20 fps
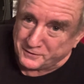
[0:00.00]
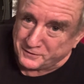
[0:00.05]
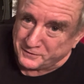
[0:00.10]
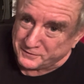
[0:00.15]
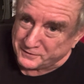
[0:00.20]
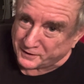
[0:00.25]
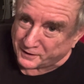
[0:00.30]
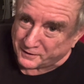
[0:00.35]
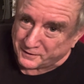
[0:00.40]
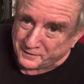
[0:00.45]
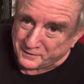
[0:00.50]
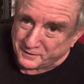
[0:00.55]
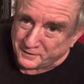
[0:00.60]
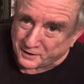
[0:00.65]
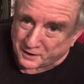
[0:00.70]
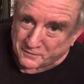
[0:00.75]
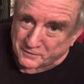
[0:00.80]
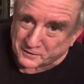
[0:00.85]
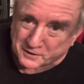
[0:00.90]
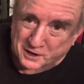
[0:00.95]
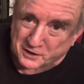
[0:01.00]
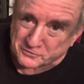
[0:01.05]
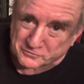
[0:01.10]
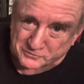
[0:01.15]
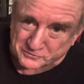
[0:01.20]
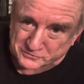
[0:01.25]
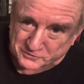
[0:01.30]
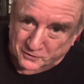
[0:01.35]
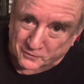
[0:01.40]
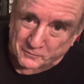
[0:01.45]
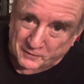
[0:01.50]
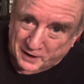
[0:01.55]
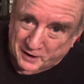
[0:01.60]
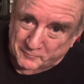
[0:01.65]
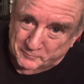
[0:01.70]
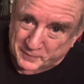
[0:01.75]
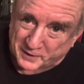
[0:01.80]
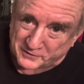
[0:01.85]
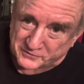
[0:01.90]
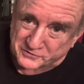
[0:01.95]
Yeah. Other countries don't have
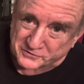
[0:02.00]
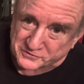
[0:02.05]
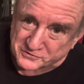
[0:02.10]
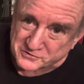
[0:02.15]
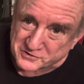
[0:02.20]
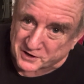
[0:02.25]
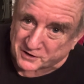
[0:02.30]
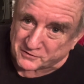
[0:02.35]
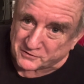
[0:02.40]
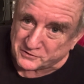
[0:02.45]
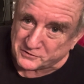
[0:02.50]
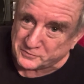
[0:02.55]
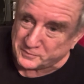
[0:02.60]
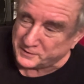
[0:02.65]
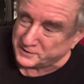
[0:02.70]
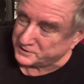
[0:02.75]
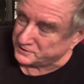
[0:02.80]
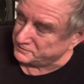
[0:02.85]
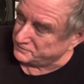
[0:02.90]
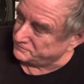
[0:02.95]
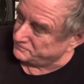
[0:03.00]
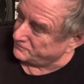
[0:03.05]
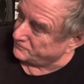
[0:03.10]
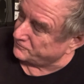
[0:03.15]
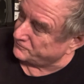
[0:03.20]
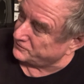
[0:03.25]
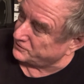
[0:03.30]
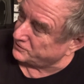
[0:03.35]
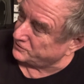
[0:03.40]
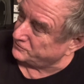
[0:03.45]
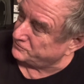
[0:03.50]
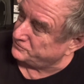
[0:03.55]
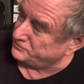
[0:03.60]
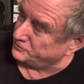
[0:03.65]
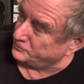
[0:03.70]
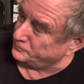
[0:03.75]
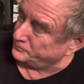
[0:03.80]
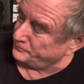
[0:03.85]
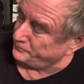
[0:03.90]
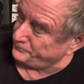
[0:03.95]
bases, generally speaking, or very
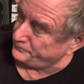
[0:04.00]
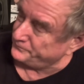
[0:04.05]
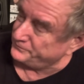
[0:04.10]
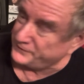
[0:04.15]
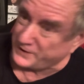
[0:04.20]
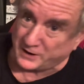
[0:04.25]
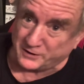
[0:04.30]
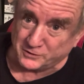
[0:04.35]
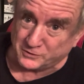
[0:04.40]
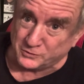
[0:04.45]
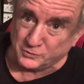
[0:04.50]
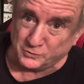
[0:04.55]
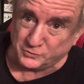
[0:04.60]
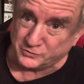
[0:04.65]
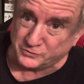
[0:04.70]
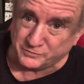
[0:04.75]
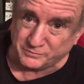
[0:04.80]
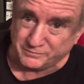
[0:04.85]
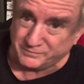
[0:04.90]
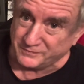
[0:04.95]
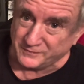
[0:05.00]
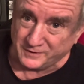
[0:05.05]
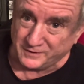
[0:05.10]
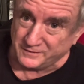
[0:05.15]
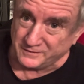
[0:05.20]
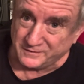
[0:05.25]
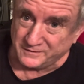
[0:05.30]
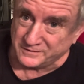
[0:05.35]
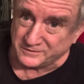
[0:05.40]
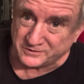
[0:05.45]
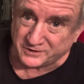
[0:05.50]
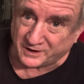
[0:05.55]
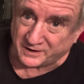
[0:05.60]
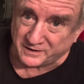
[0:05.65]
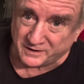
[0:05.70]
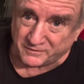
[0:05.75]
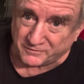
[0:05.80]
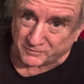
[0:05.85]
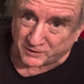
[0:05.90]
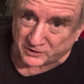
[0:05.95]
few. That includes China
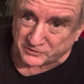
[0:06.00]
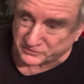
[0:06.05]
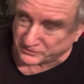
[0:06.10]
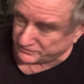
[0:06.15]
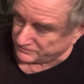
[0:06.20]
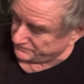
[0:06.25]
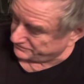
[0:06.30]
and Russia.